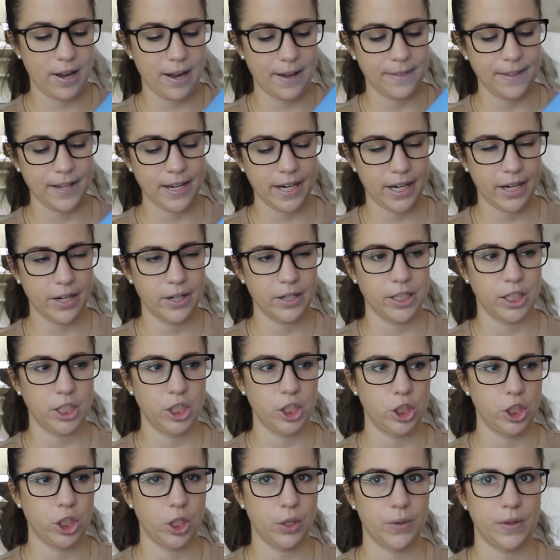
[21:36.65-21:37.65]
I think I already
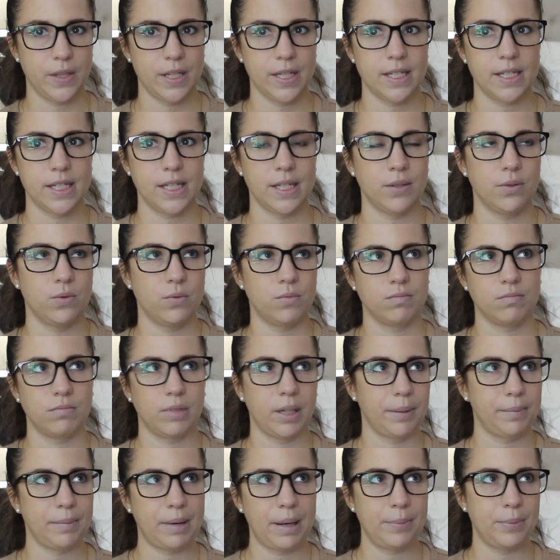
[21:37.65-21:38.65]
showed this in
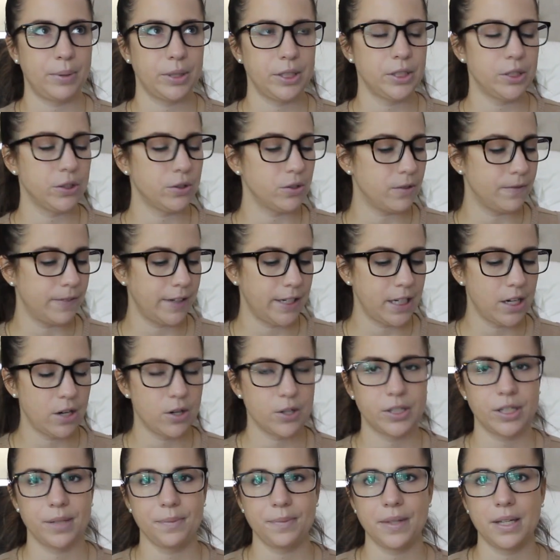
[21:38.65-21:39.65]
like my preschool video
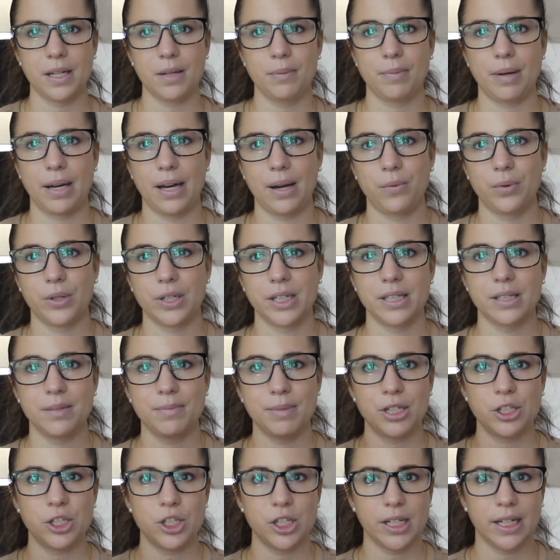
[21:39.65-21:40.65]
or something, but I wanted to
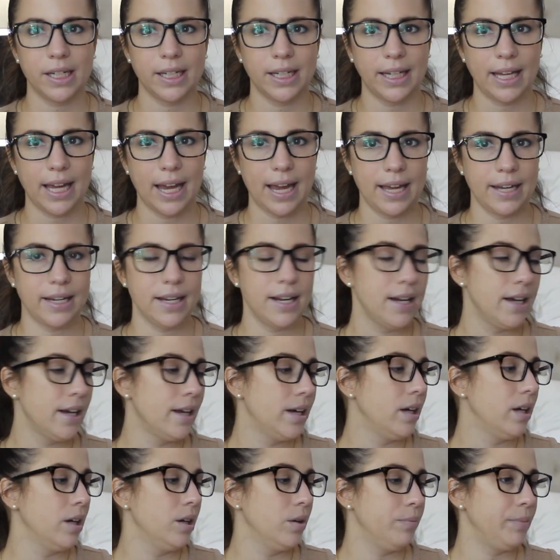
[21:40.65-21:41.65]
mention it again
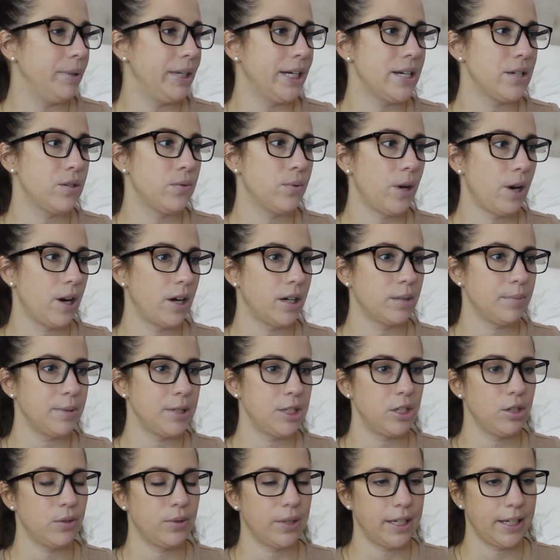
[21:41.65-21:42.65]
because we are going to
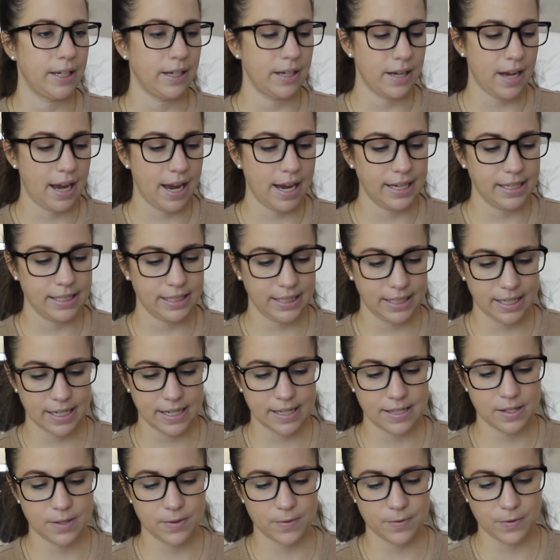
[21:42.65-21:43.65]
be doing
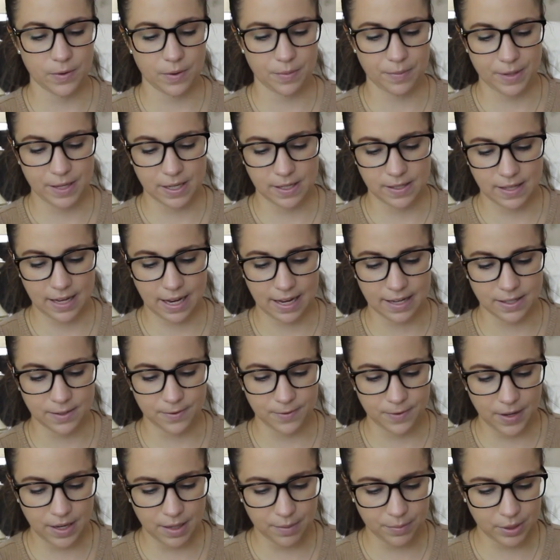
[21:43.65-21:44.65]
ideas from this as a
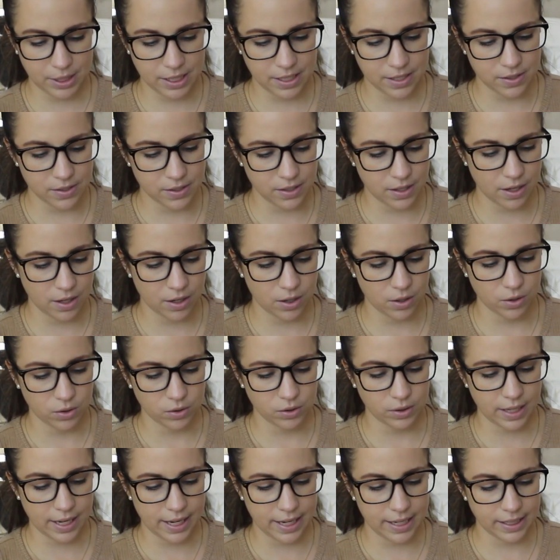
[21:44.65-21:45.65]
family.
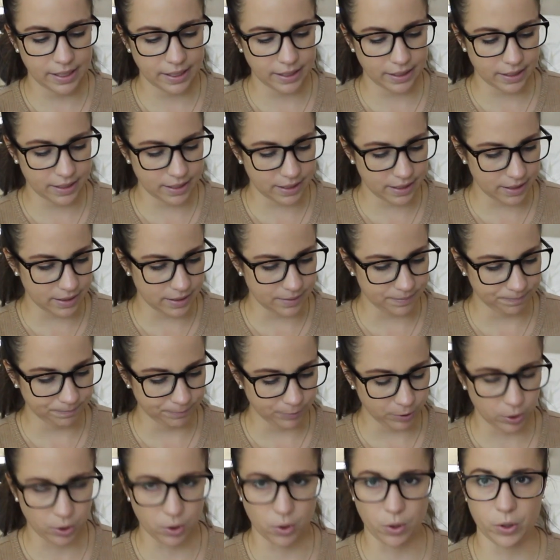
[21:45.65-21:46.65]
So like
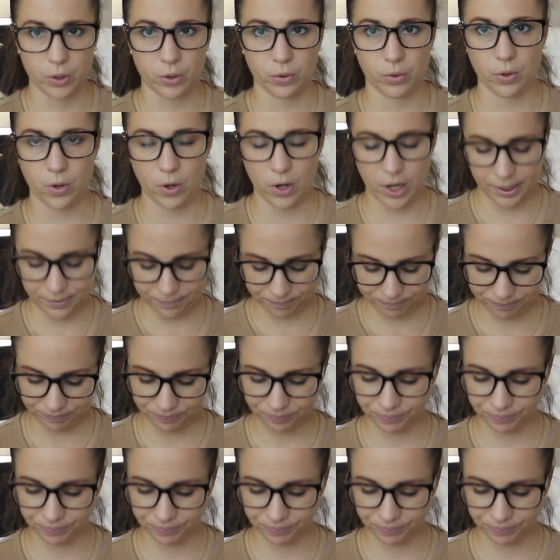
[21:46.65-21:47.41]
corduroy.